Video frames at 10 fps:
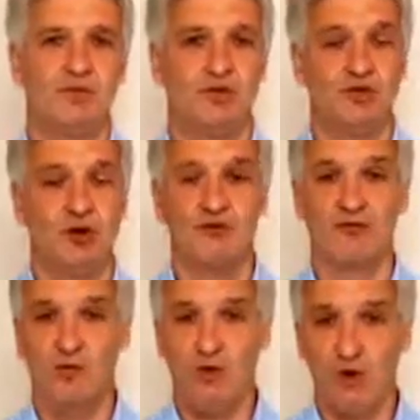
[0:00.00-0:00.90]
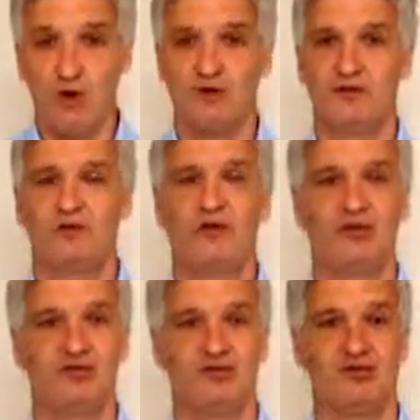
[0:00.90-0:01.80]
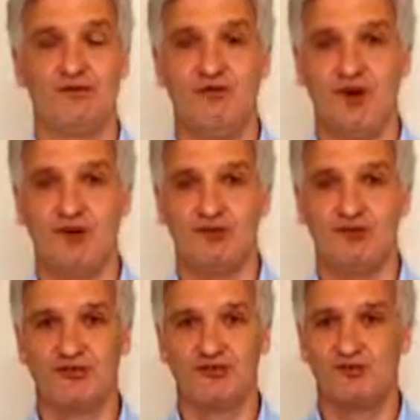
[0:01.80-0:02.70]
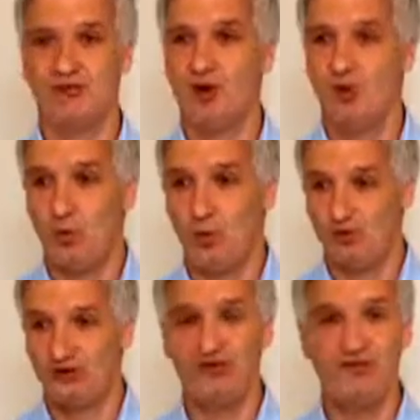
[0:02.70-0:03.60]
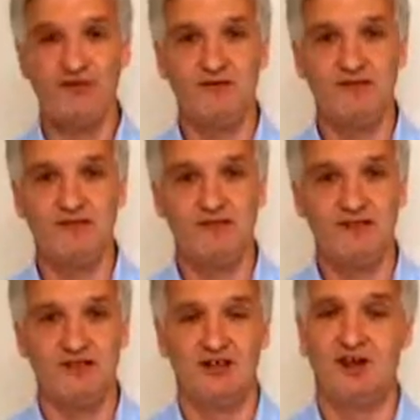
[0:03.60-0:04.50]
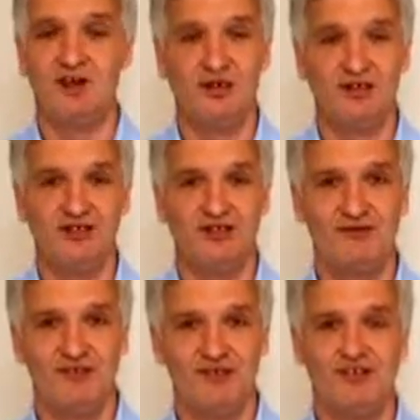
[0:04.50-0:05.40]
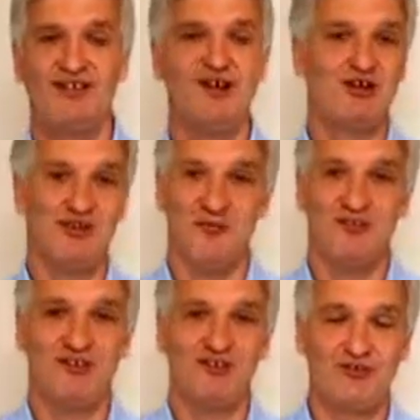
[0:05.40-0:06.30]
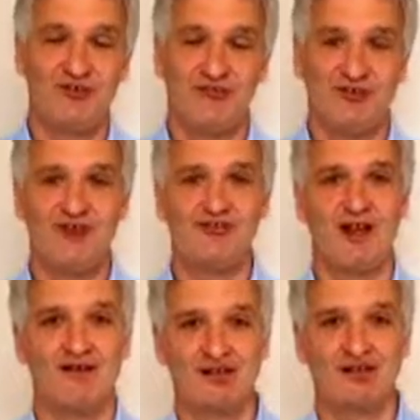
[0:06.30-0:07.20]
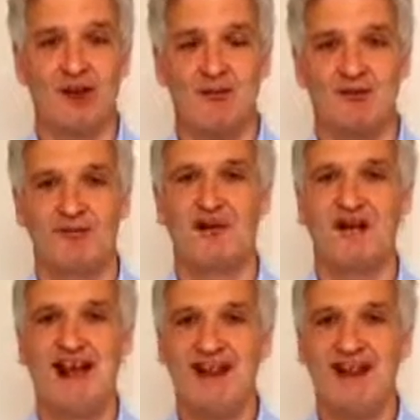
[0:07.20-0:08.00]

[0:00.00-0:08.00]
You can go for a walk, look at your environment, watch a DVD, a comedy DVD, go and visit some friends, have a chat with them.